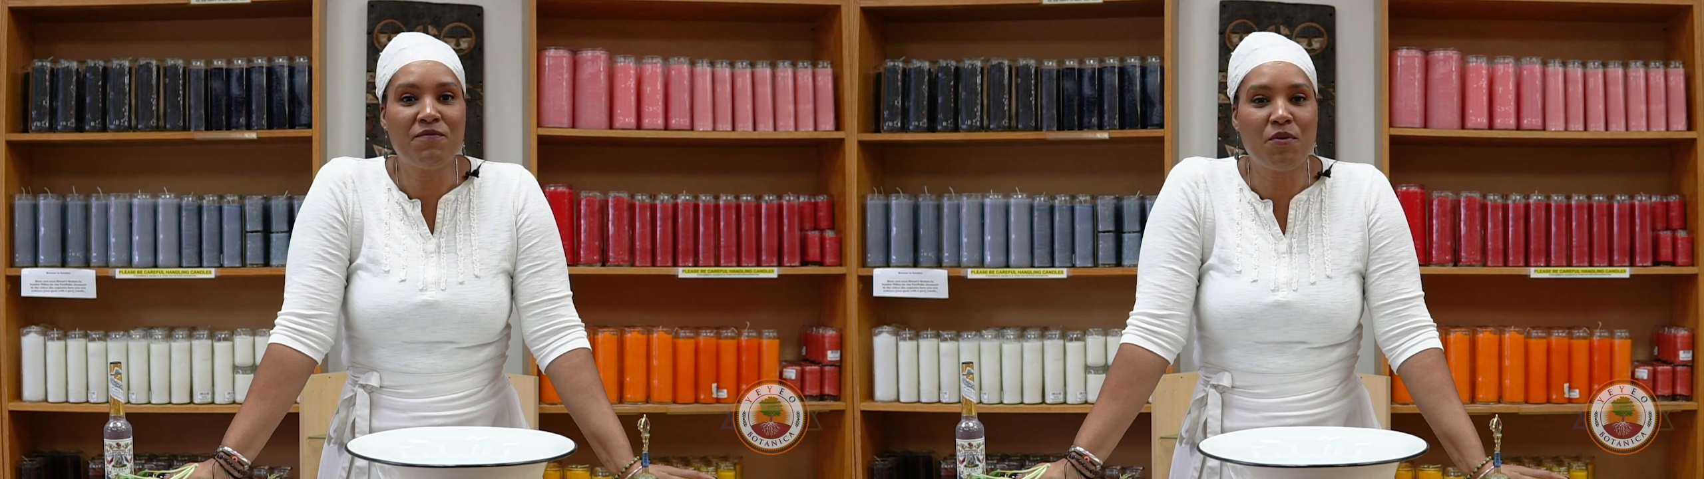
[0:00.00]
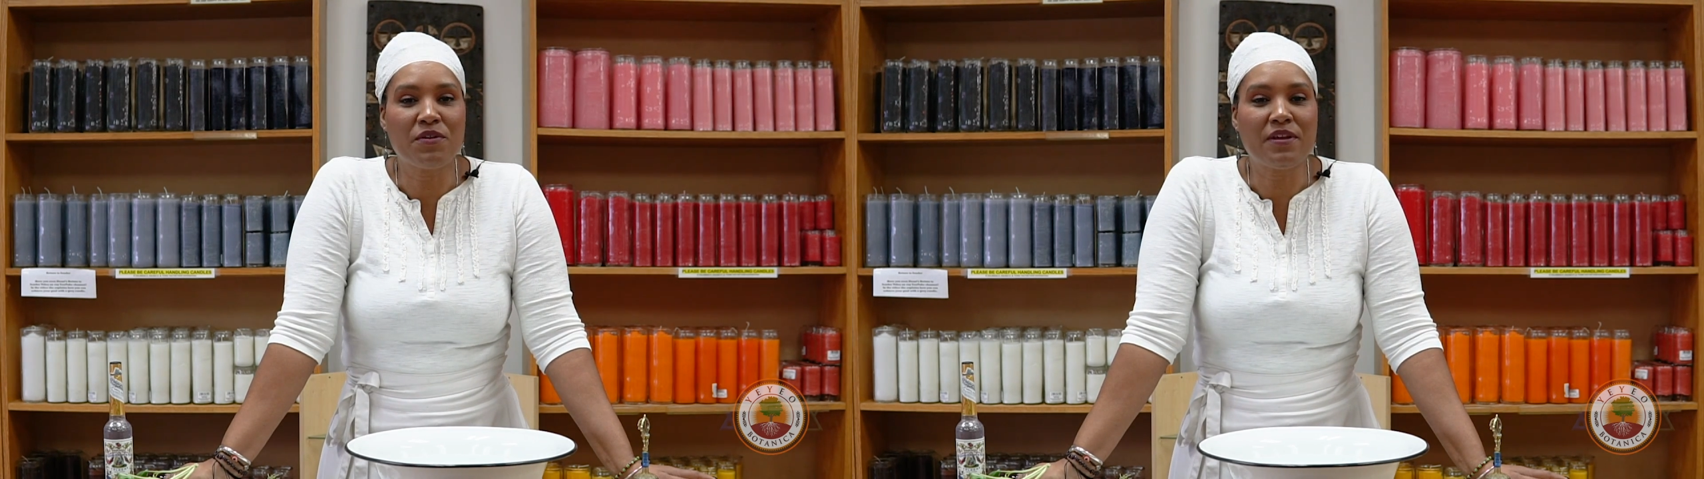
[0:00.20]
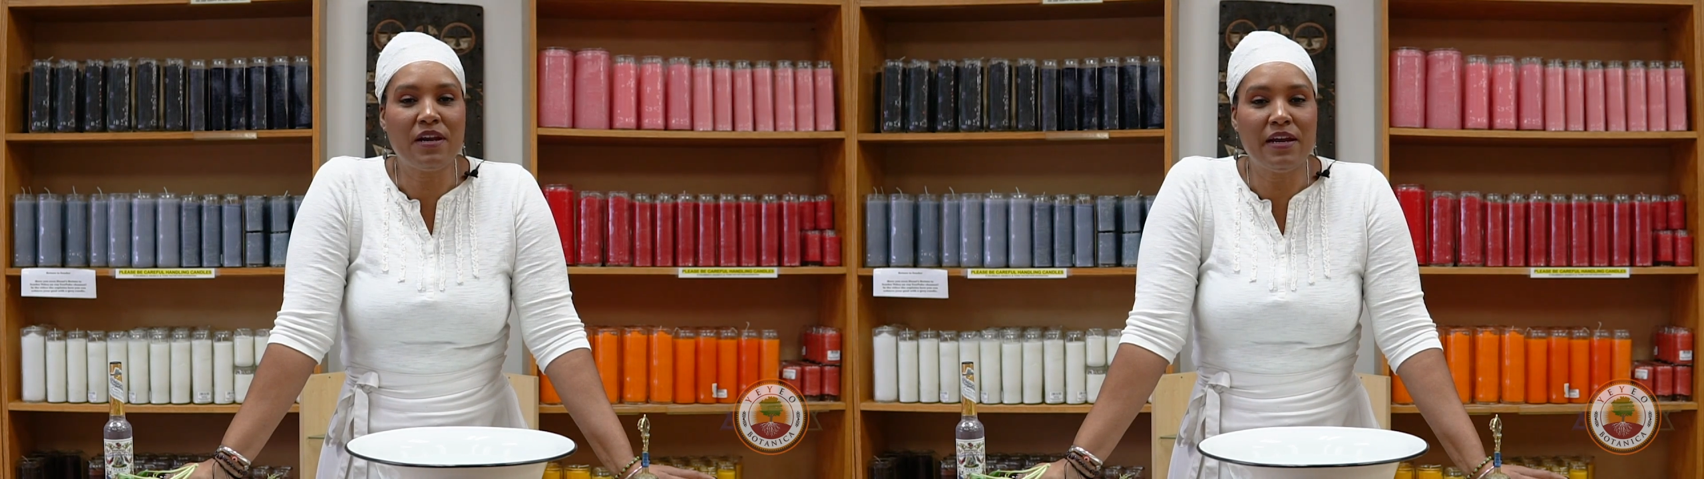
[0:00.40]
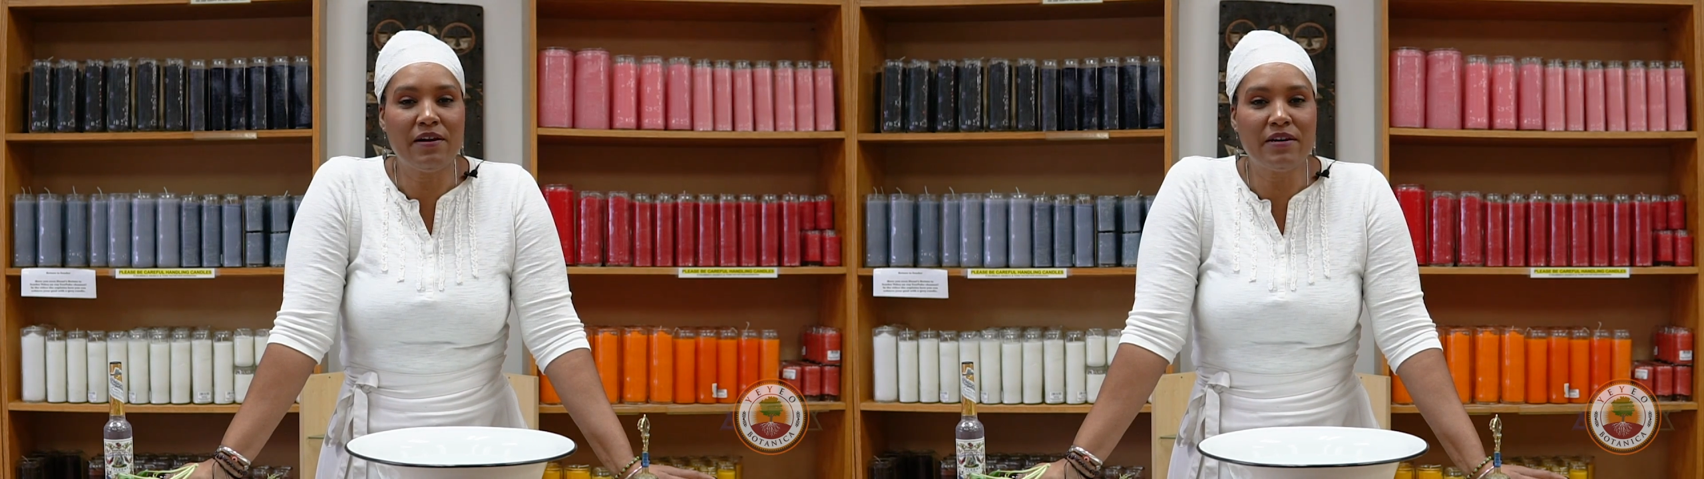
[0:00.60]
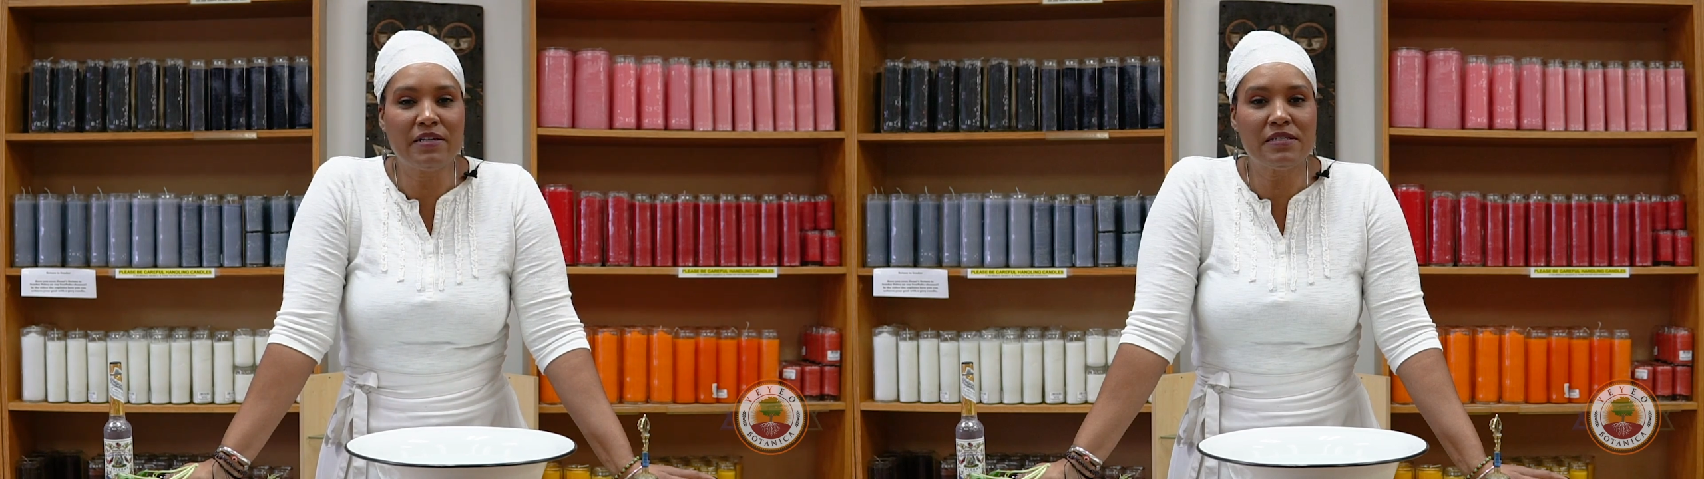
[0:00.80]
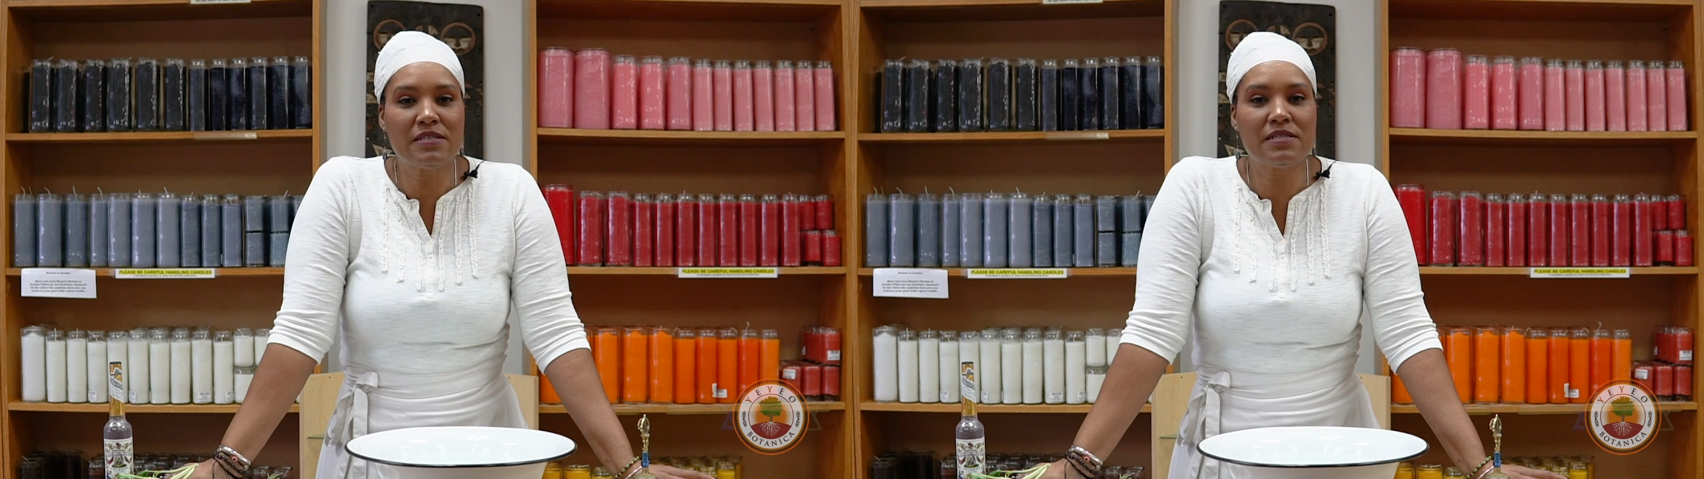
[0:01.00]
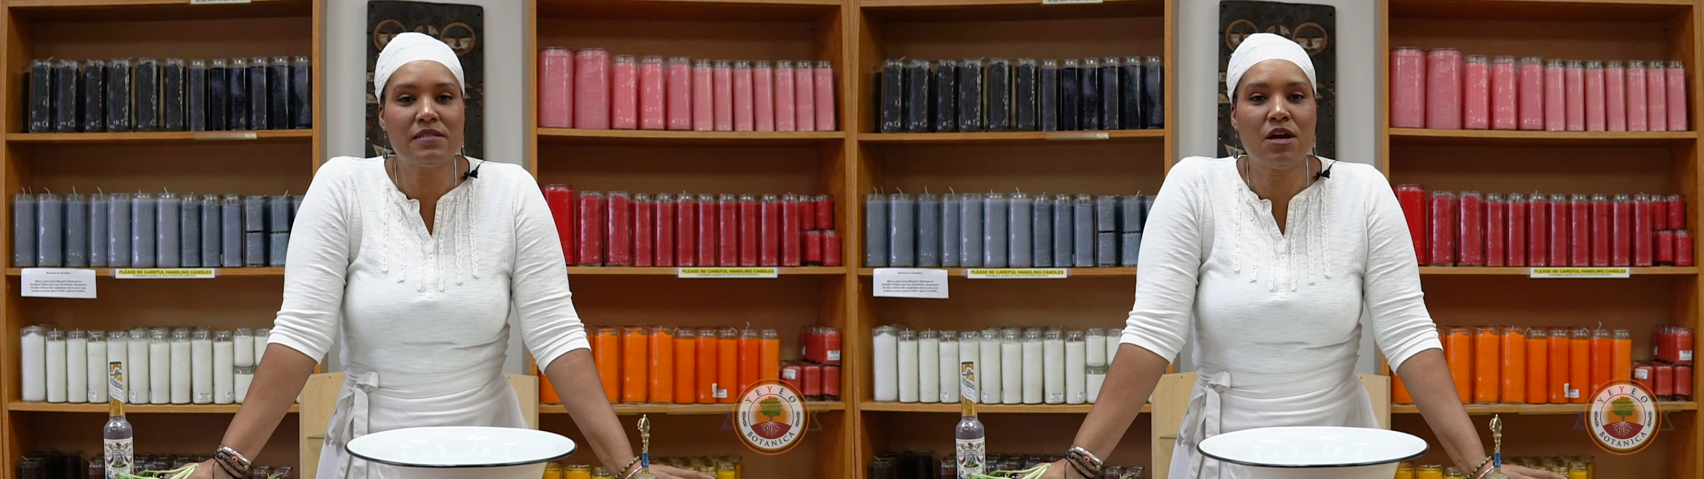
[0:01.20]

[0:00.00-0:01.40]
forth clearance,